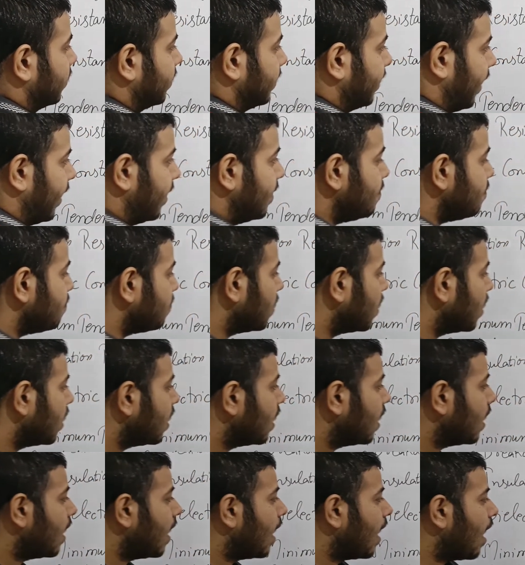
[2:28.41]
10,
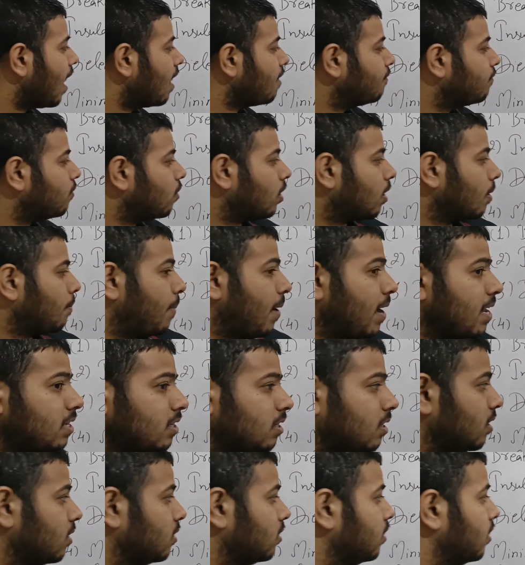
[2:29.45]
and for
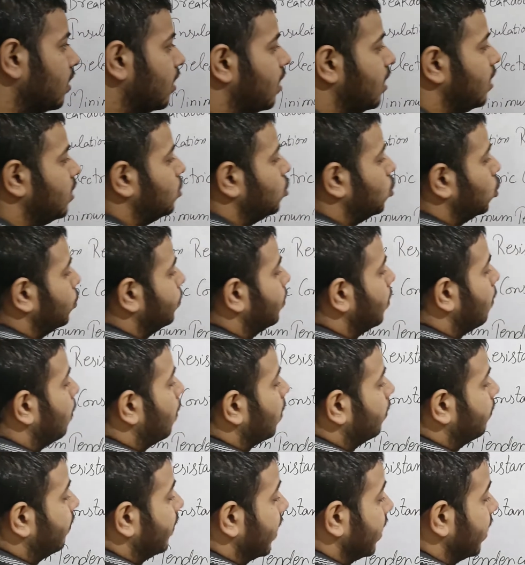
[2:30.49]
capacitors, it should be
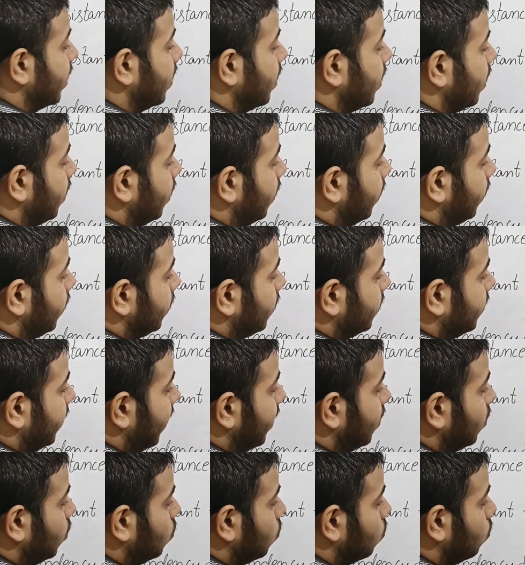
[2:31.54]
between
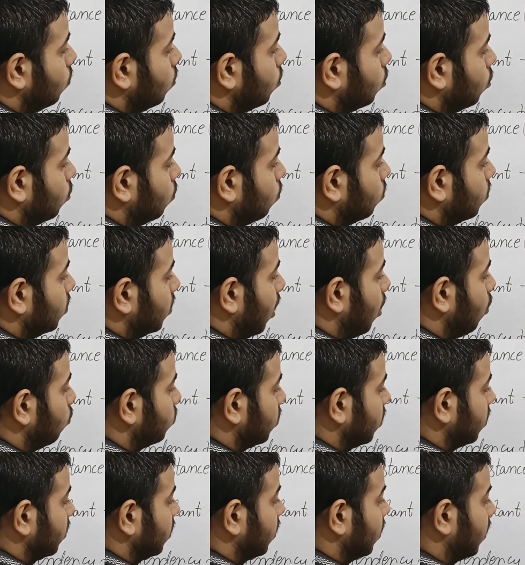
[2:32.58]
10 to
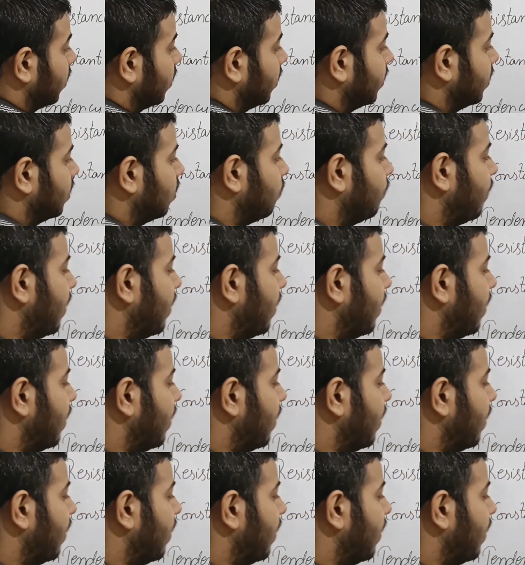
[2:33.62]
2000 the